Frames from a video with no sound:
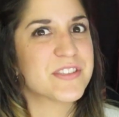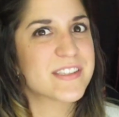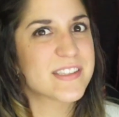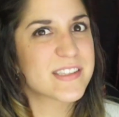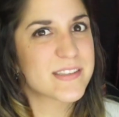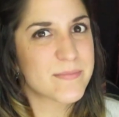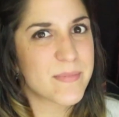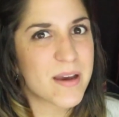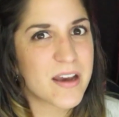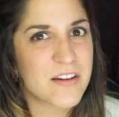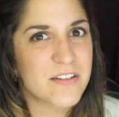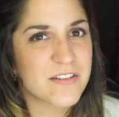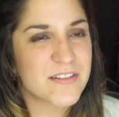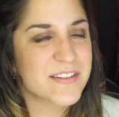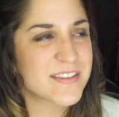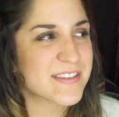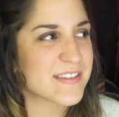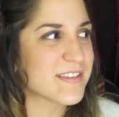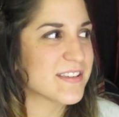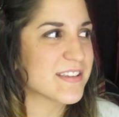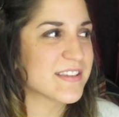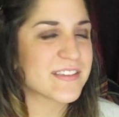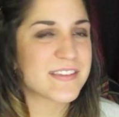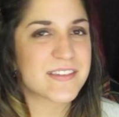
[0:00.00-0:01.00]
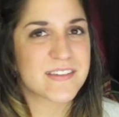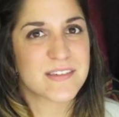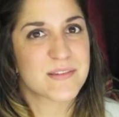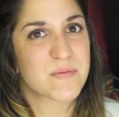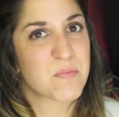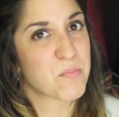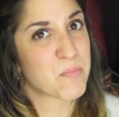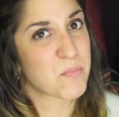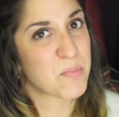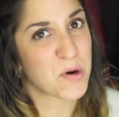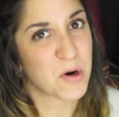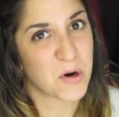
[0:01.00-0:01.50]
goods smells, this
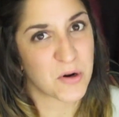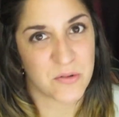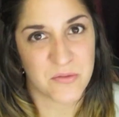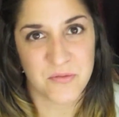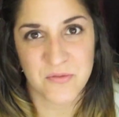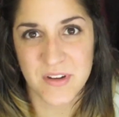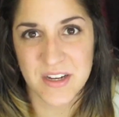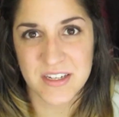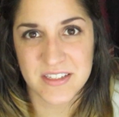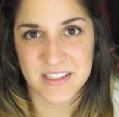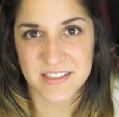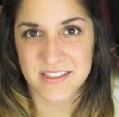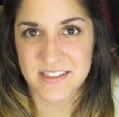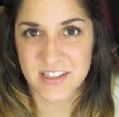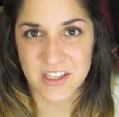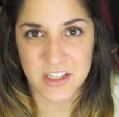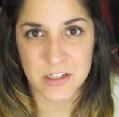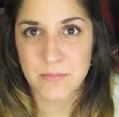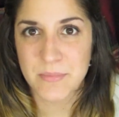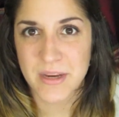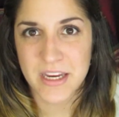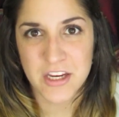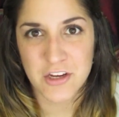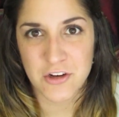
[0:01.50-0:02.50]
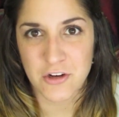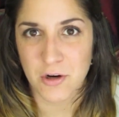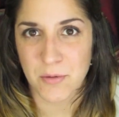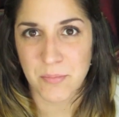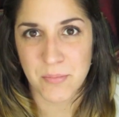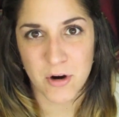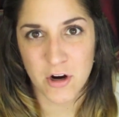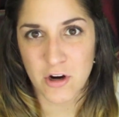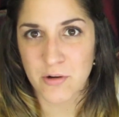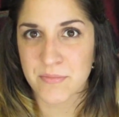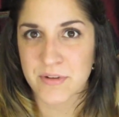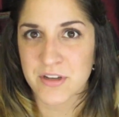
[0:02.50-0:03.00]
is perfect. It's gonna make
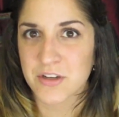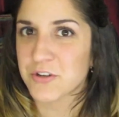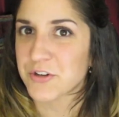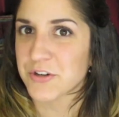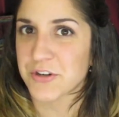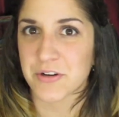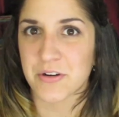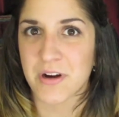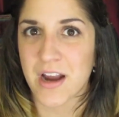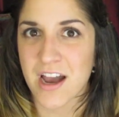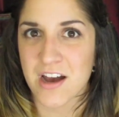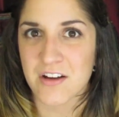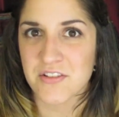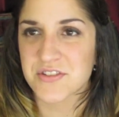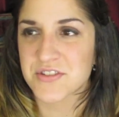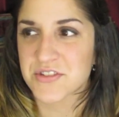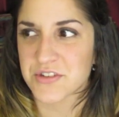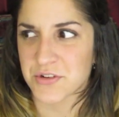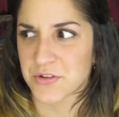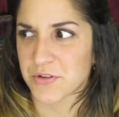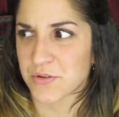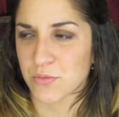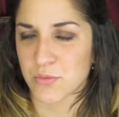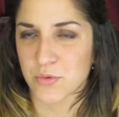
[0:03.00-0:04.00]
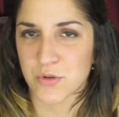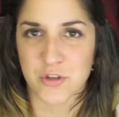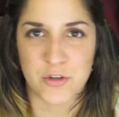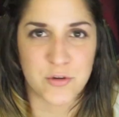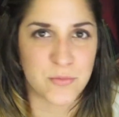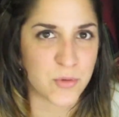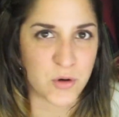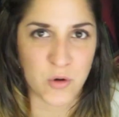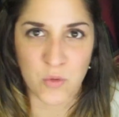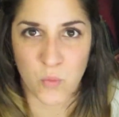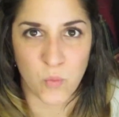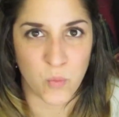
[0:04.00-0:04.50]
your apartment or your house or your
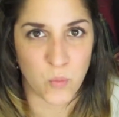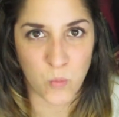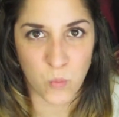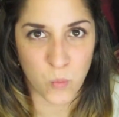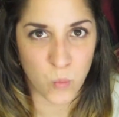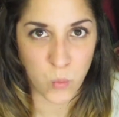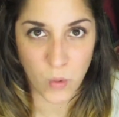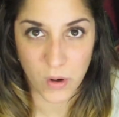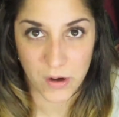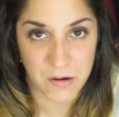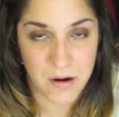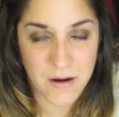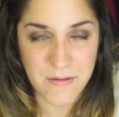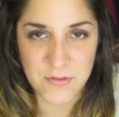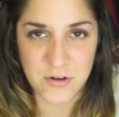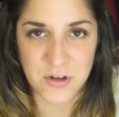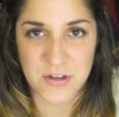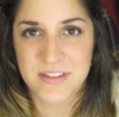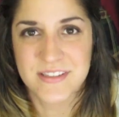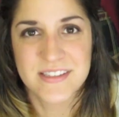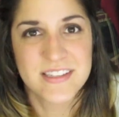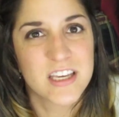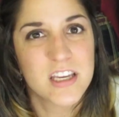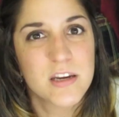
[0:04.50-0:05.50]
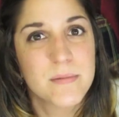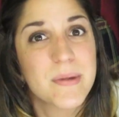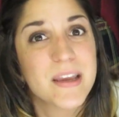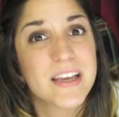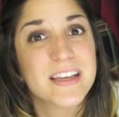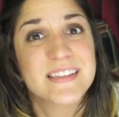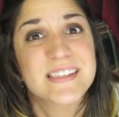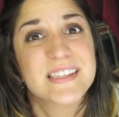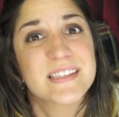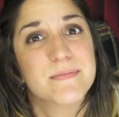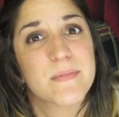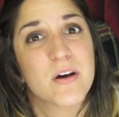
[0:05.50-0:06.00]
room or wherever, it's gonna
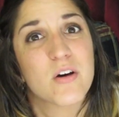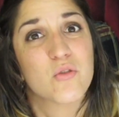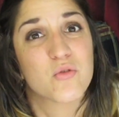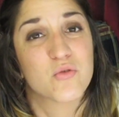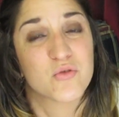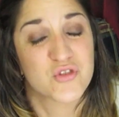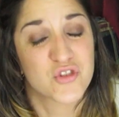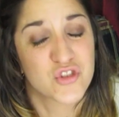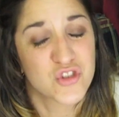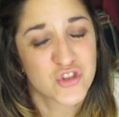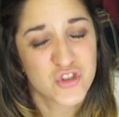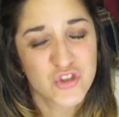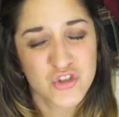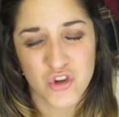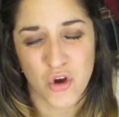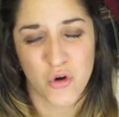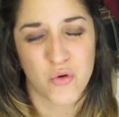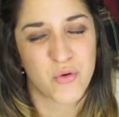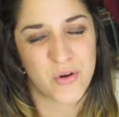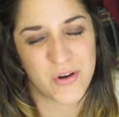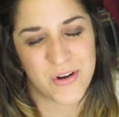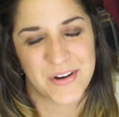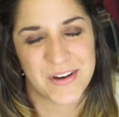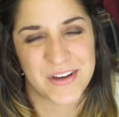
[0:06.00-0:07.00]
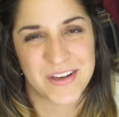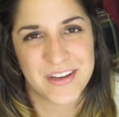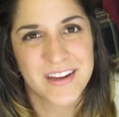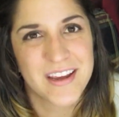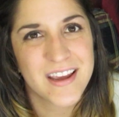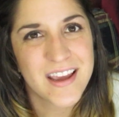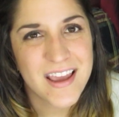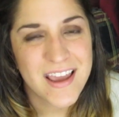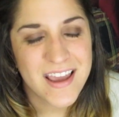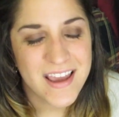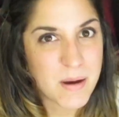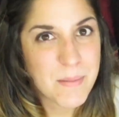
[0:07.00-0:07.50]
make it smell so
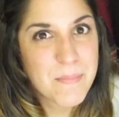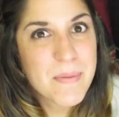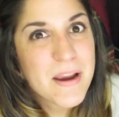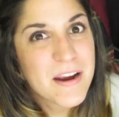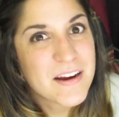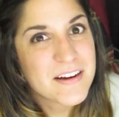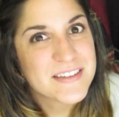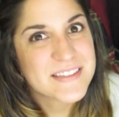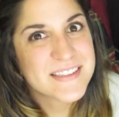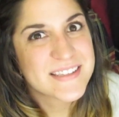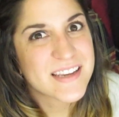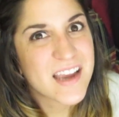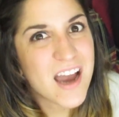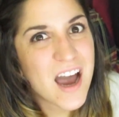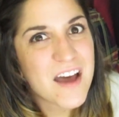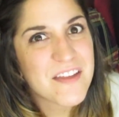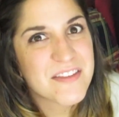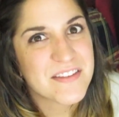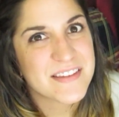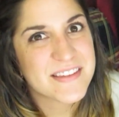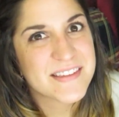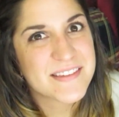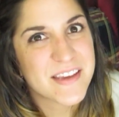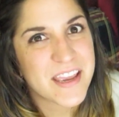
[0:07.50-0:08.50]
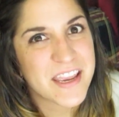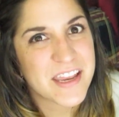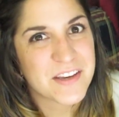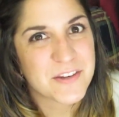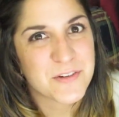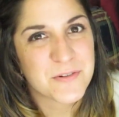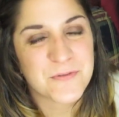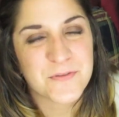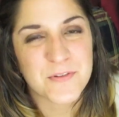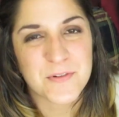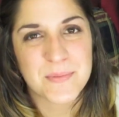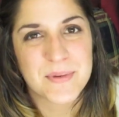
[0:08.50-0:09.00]
good. My parents got this
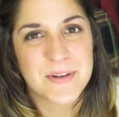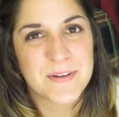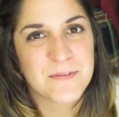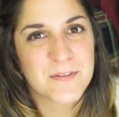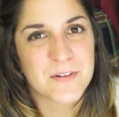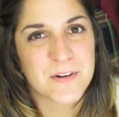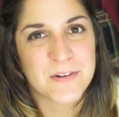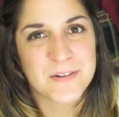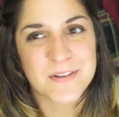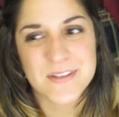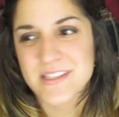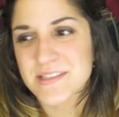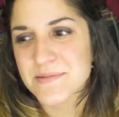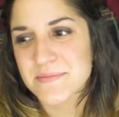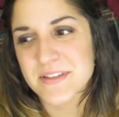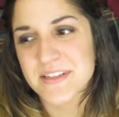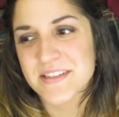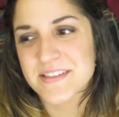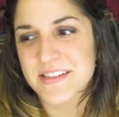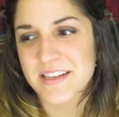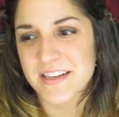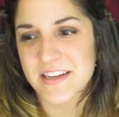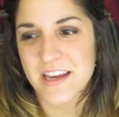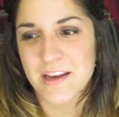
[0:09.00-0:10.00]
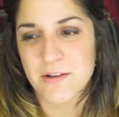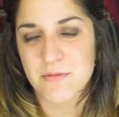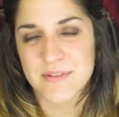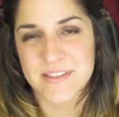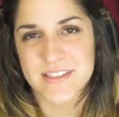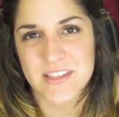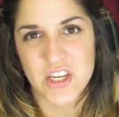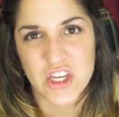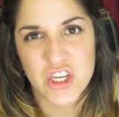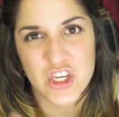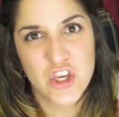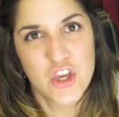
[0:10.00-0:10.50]
candle for me for Christmas, and
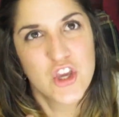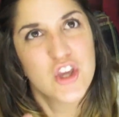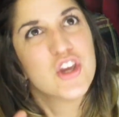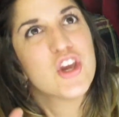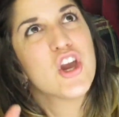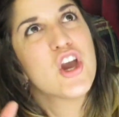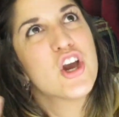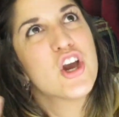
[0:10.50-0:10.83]
I was like,